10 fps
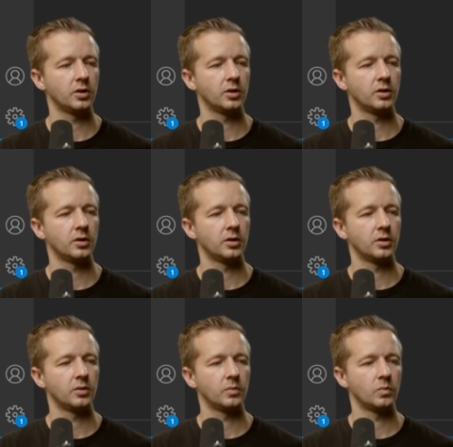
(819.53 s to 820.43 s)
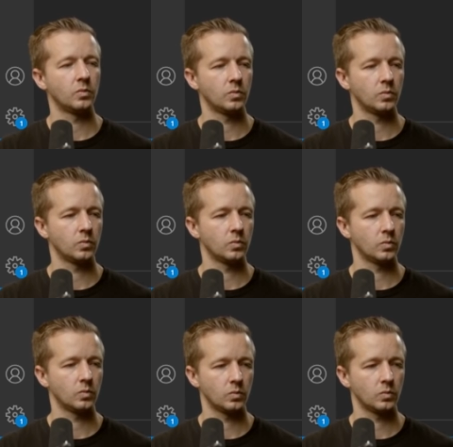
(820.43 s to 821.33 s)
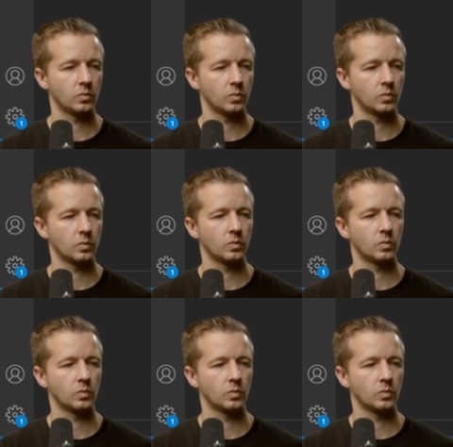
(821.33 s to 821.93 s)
No one is speaking in this clip.